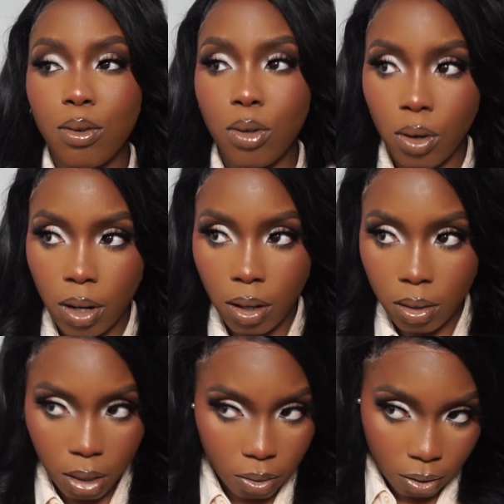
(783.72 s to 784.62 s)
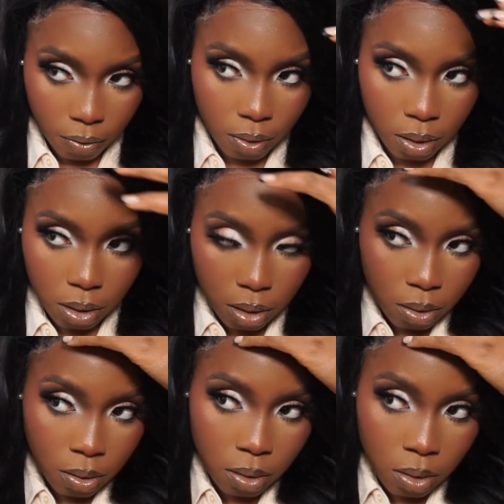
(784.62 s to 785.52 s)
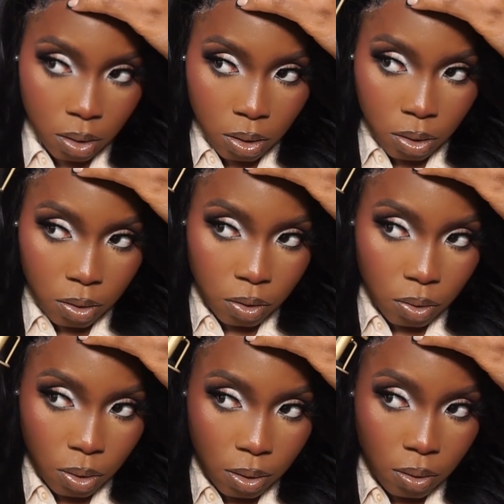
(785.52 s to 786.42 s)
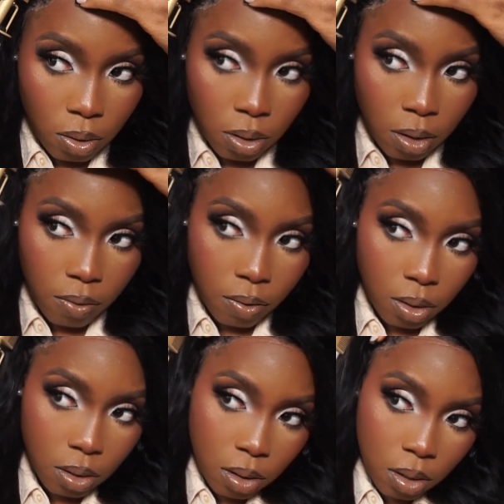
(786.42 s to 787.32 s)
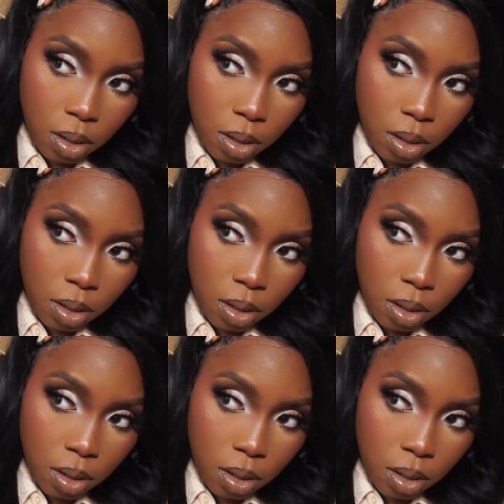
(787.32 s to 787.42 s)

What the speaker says: tutorial I'll definitely show it, or in a vlog.